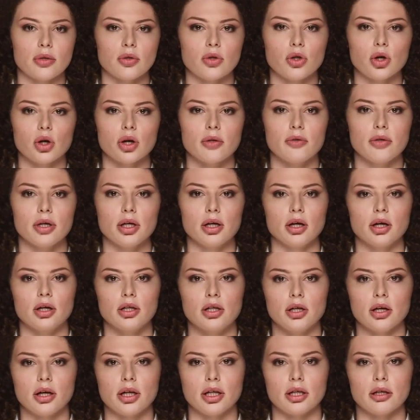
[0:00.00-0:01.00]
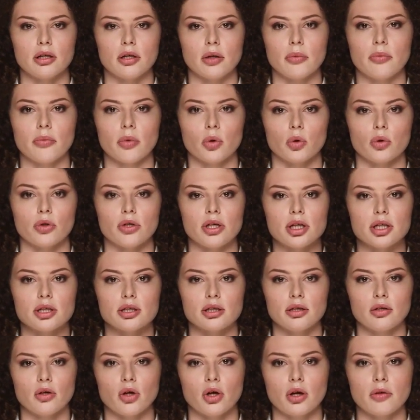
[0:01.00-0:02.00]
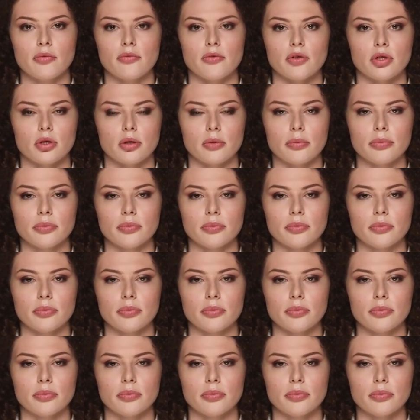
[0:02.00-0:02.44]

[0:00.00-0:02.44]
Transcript: of traffic are clear before turning off.